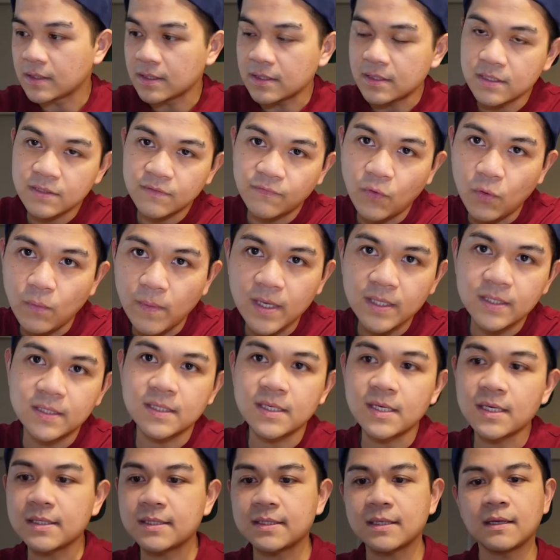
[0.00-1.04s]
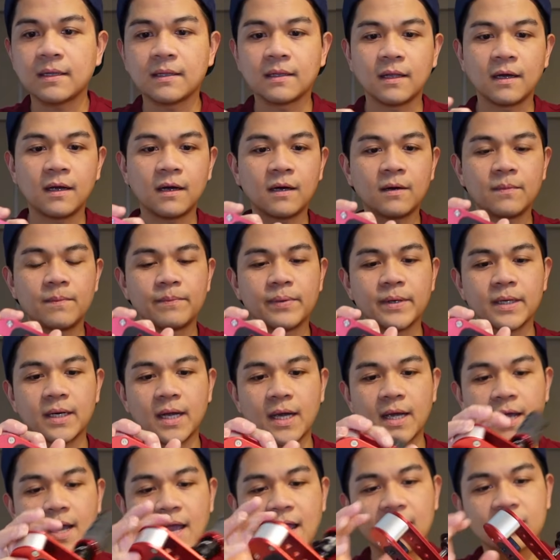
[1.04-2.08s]
This is for my DSLR, but I
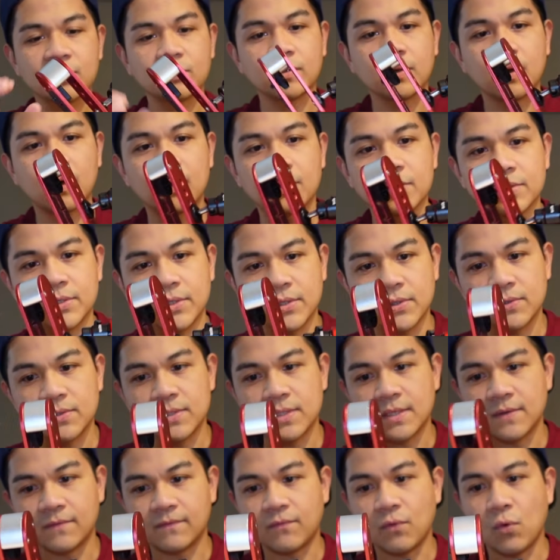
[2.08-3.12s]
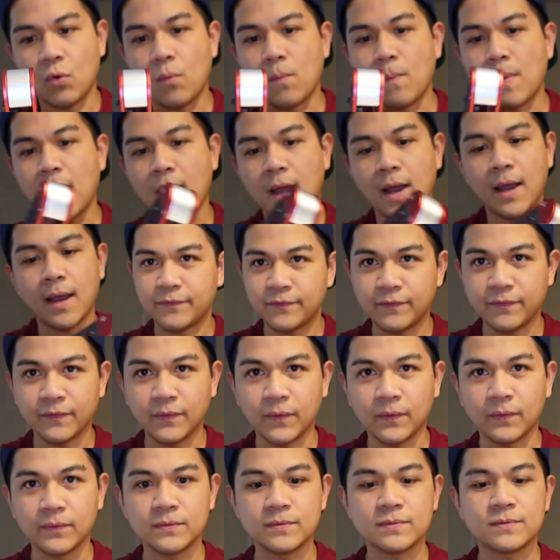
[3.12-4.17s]
actually also used it for my
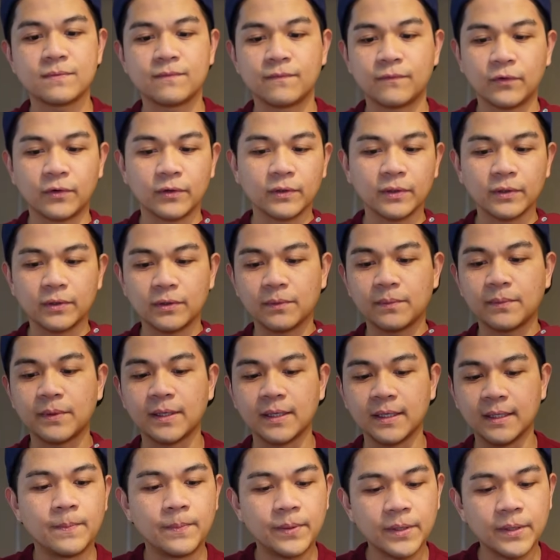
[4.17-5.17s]
phone for a little bit.